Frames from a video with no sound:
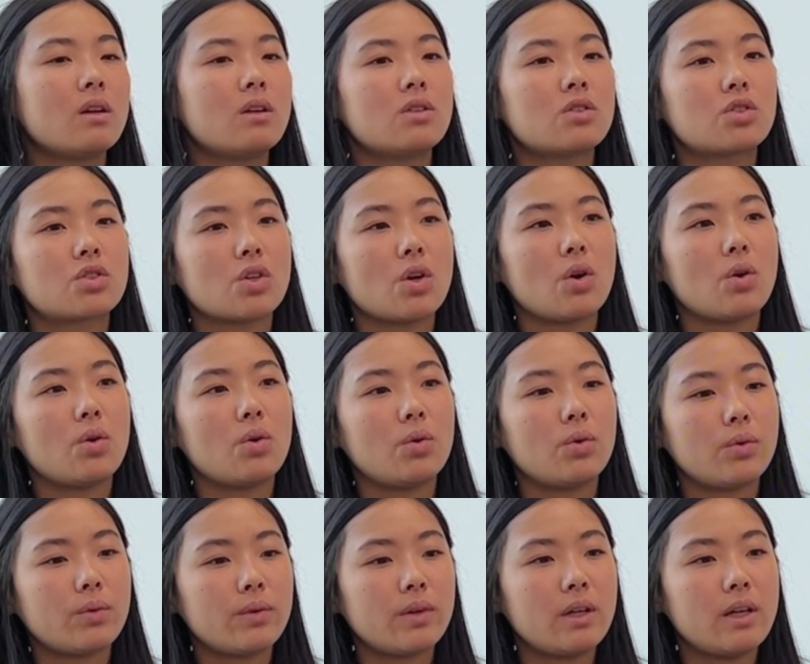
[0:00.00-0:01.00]

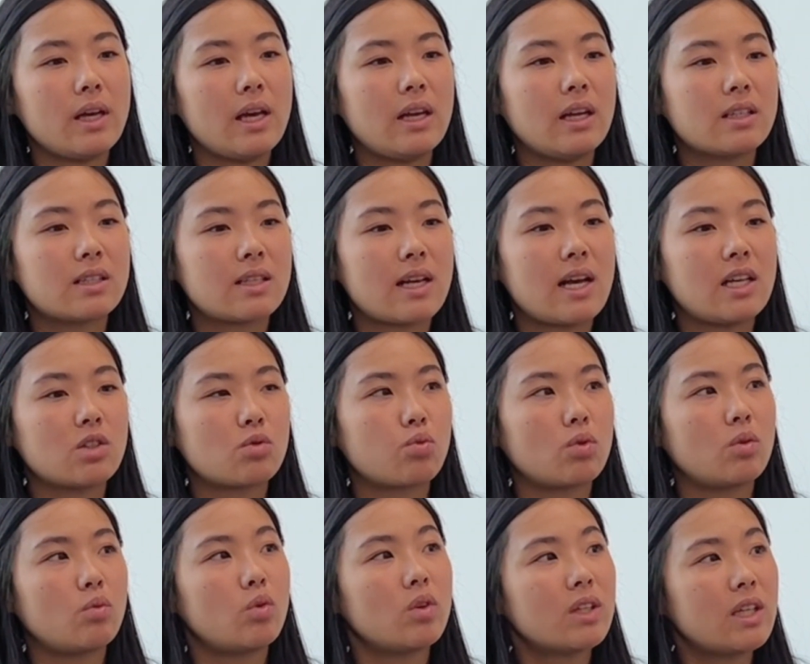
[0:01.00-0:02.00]
So in a sense, we're
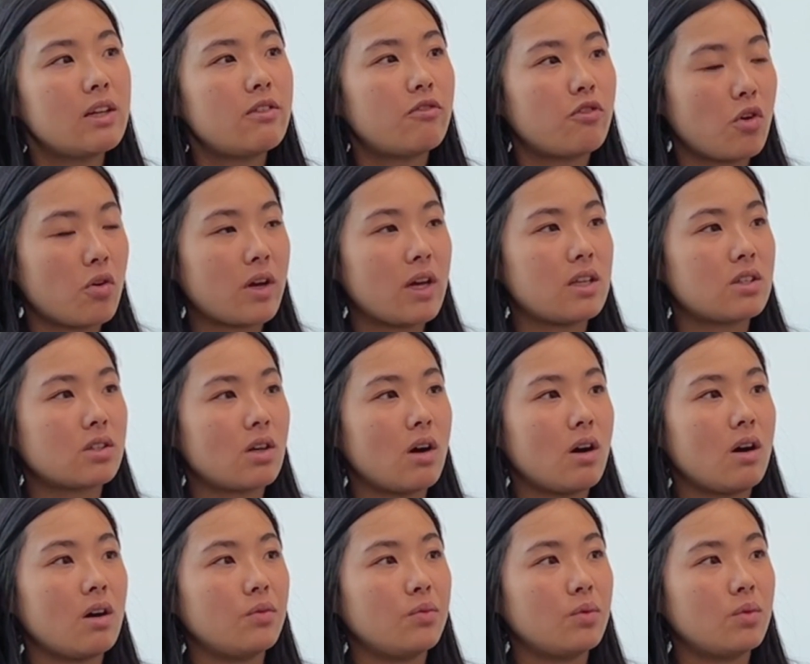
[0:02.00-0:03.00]
really focused
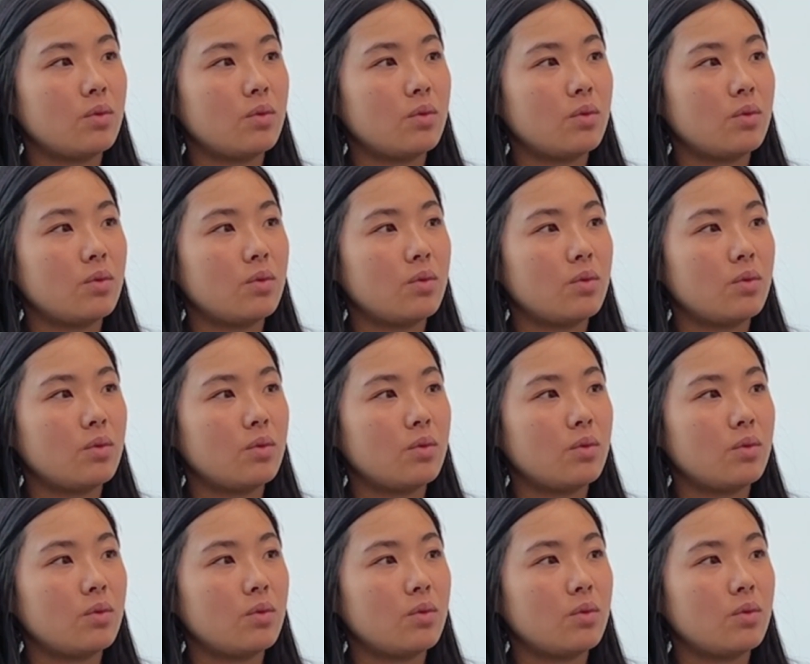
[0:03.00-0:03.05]
on